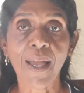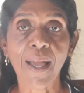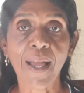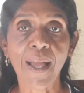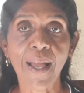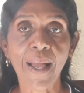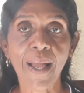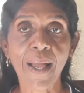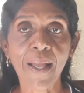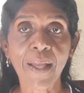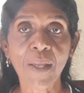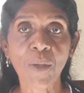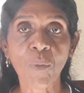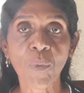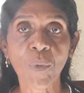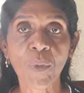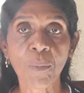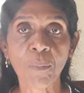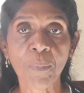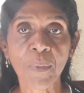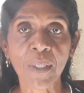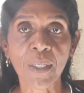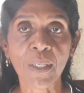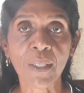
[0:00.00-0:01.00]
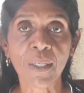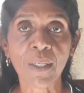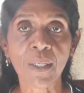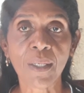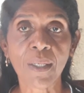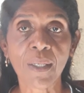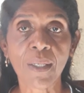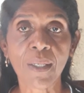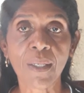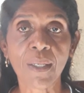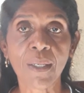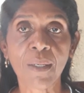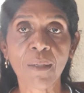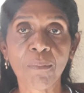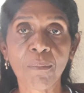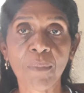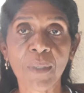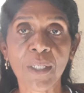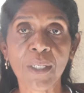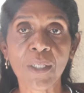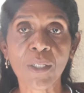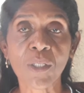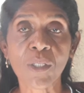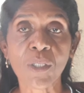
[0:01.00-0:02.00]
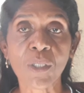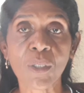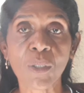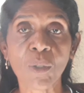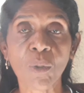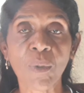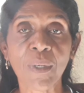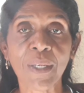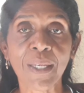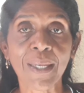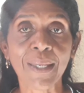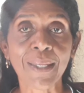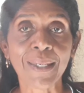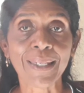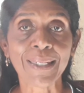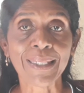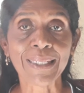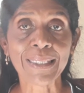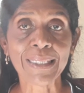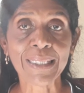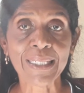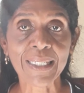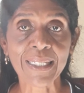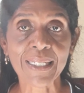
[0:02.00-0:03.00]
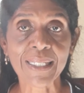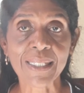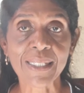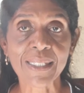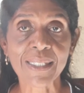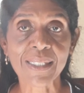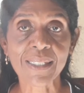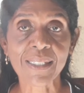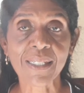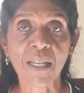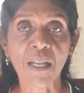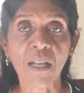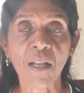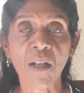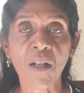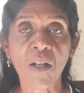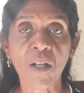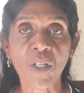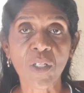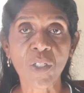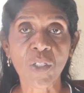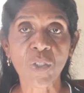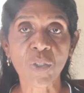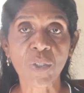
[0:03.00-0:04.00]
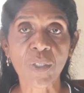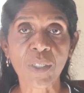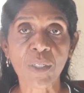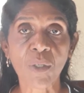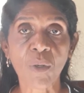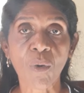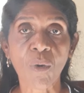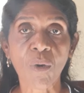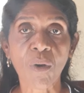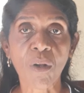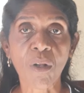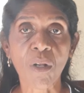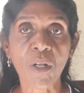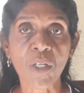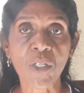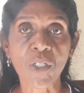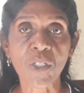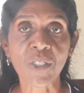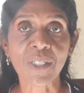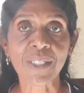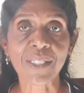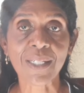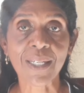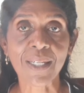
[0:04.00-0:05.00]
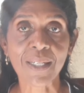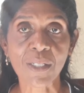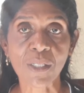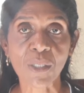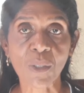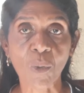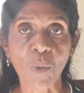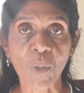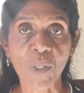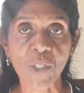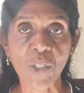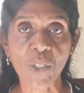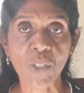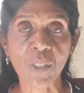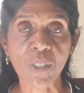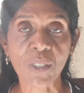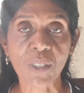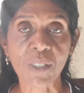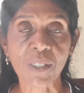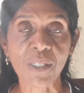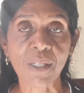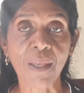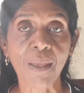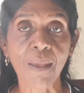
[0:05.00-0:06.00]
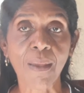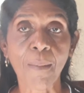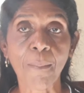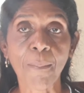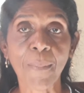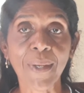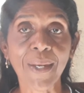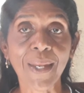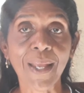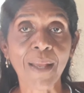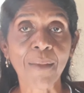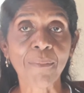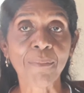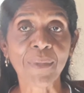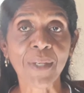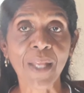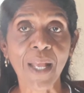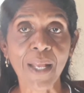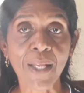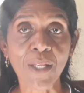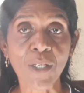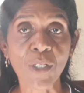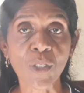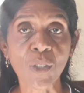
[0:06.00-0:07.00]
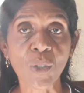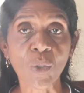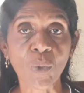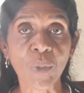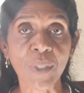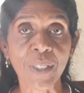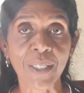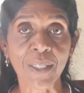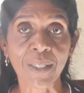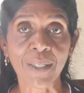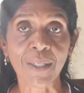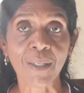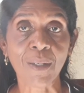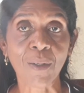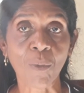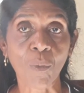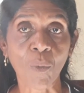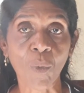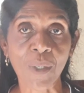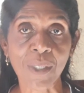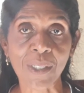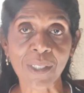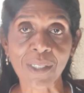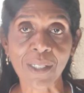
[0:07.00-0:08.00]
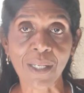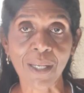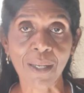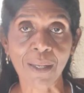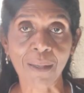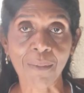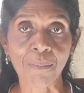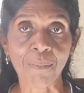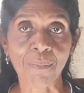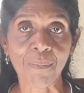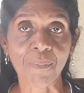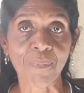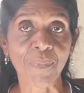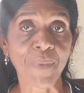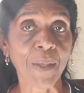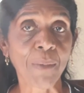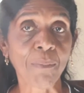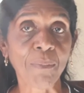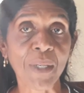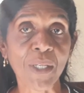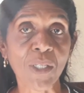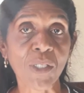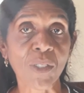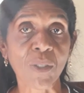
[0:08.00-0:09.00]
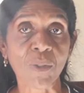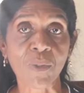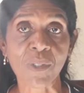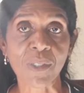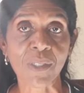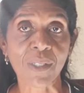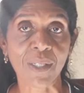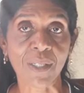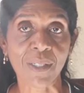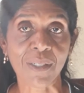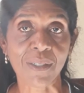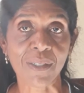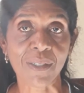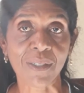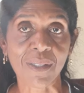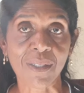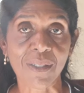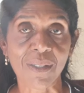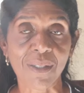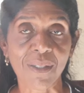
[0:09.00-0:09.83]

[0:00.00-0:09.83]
I will be committed to doing at least 100 or 100 test questions, but I'm not doing it at one time. That makes no sense.